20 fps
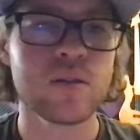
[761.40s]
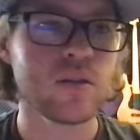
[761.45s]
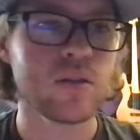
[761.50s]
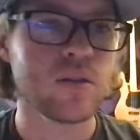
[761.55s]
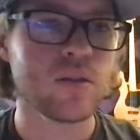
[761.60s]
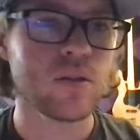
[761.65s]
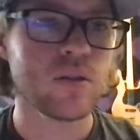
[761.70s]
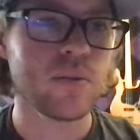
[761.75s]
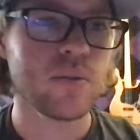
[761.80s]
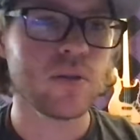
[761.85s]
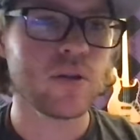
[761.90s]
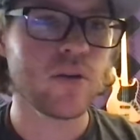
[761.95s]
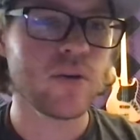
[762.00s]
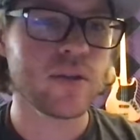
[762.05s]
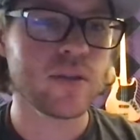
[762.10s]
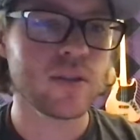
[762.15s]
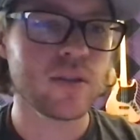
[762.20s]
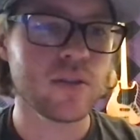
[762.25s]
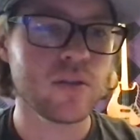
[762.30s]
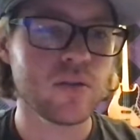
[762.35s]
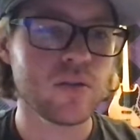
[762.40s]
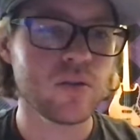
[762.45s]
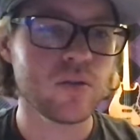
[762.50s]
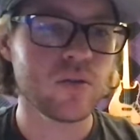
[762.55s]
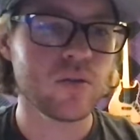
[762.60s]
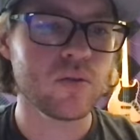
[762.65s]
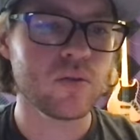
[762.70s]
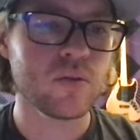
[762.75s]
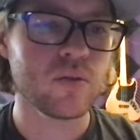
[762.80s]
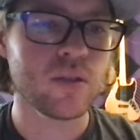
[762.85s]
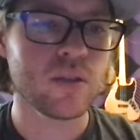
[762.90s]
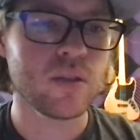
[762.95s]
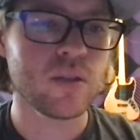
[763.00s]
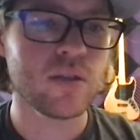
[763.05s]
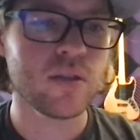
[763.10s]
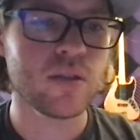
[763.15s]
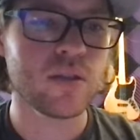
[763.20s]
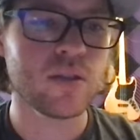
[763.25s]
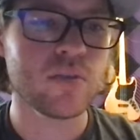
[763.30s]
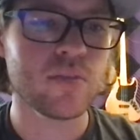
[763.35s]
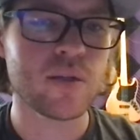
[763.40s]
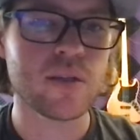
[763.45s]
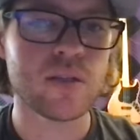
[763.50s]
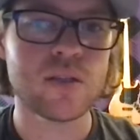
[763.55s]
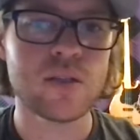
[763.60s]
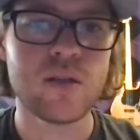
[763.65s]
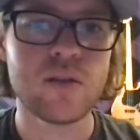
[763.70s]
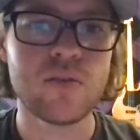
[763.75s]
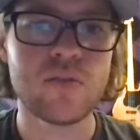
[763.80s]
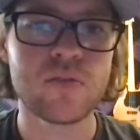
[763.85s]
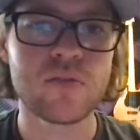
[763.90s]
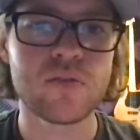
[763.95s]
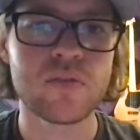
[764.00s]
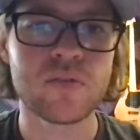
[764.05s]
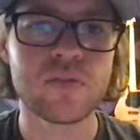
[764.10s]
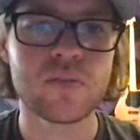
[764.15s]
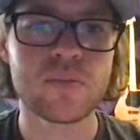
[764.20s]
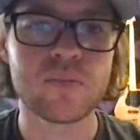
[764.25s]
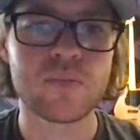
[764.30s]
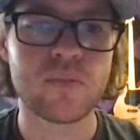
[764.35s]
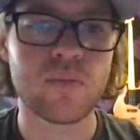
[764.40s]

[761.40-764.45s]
So I'm going to send this to myself.